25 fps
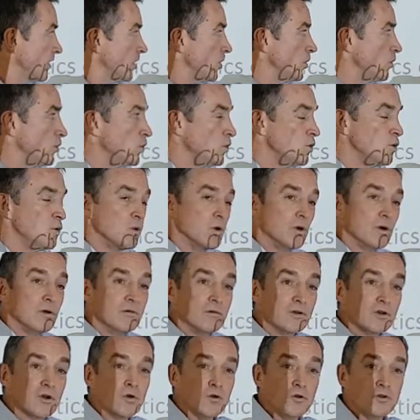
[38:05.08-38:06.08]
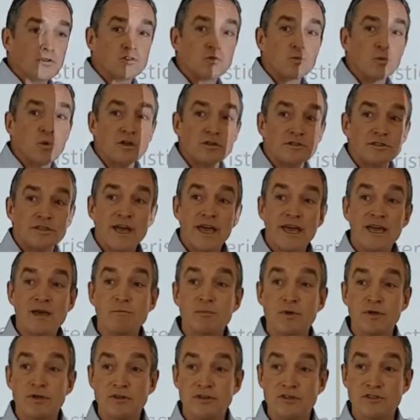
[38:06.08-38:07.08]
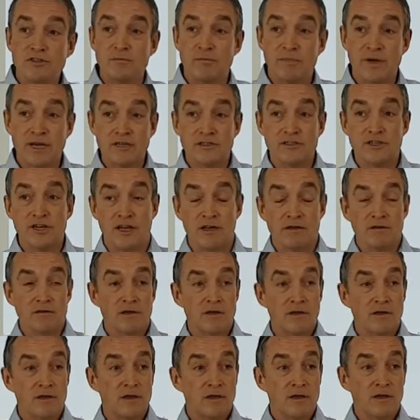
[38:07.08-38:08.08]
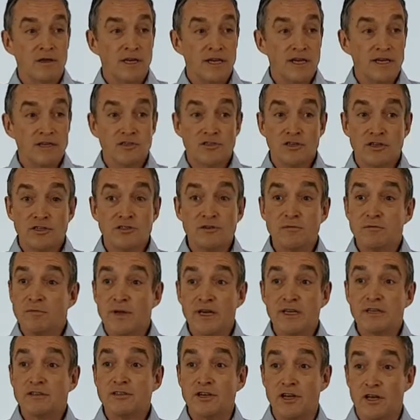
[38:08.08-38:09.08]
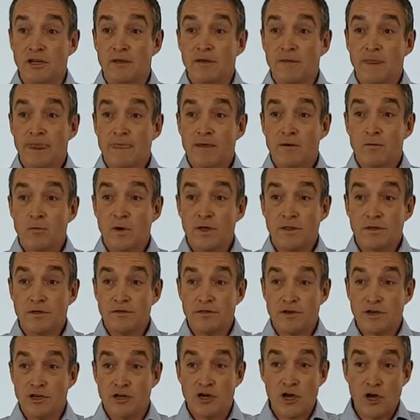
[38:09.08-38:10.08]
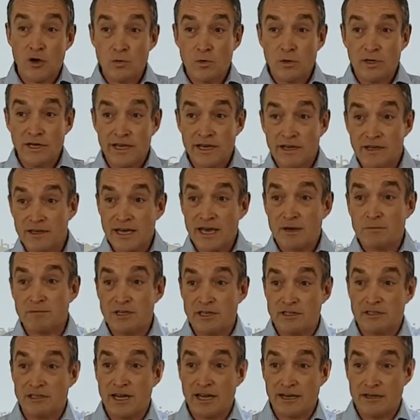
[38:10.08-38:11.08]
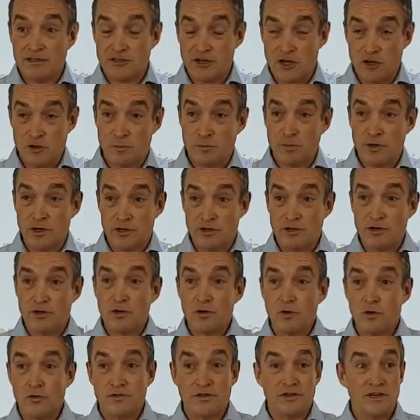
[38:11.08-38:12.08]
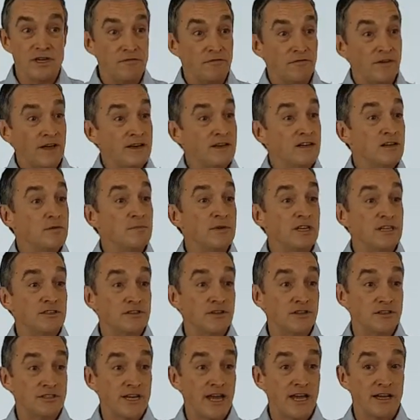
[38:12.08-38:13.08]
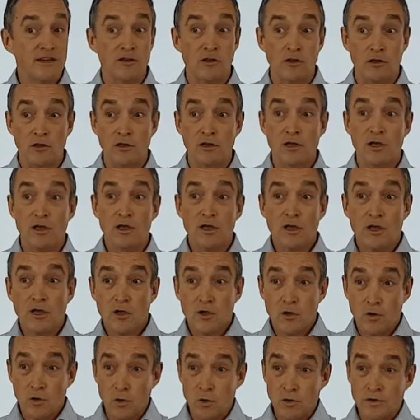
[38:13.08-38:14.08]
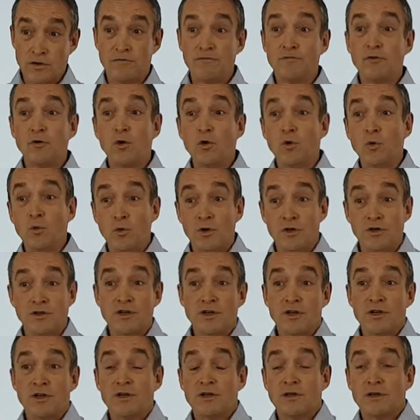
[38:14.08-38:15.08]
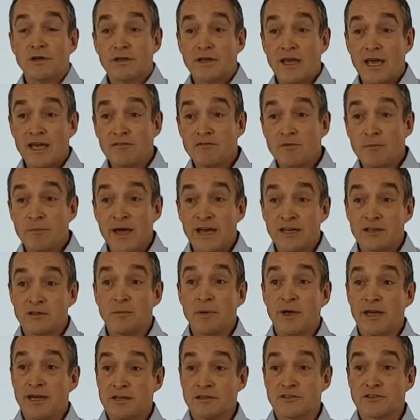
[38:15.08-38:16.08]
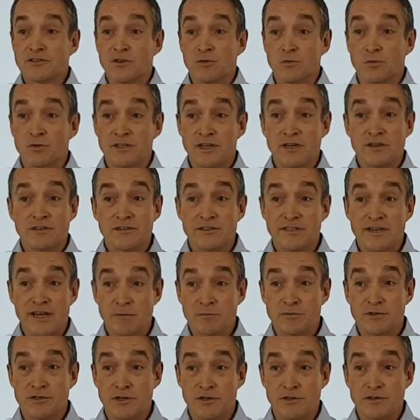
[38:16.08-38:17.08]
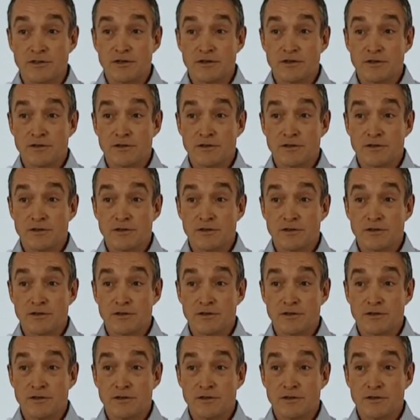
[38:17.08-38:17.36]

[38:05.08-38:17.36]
Who caused what to happen doesn't matter. It doesn't matter whether the goalie kept his legs open or the defender missed a tackle or the forward gave a bad pass that was intercepted.